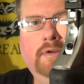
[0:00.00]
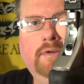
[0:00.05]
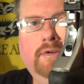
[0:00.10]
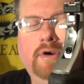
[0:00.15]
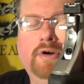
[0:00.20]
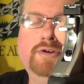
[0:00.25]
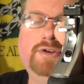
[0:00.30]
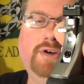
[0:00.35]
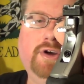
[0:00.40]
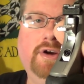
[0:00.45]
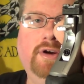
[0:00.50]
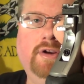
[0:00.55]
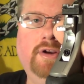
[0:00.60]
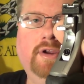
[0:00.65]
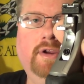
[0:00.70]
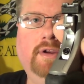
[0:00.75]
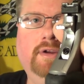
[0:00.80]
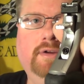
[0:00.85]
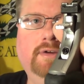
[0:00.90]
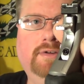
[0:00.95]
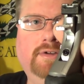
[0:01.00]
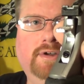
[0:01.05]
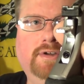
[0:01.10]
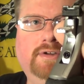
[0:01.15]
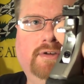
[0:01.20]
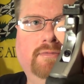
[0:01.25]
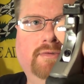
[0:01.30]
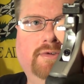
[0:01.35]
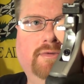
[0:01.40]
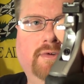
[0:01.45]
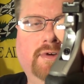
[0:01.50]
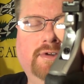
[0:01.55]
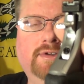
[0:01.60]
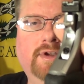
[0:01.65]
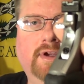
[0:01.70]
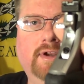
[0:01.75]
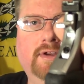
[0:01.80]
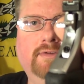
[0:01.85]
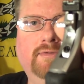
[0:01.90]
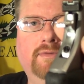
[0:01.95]
Taurus security system is what it
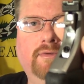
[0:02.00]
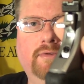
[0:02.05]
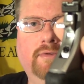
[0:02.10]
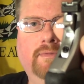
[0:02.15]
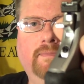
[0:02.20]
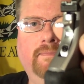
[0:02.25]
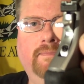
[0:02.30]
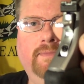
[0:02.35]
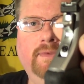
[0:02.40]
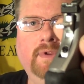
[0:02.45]
stands for.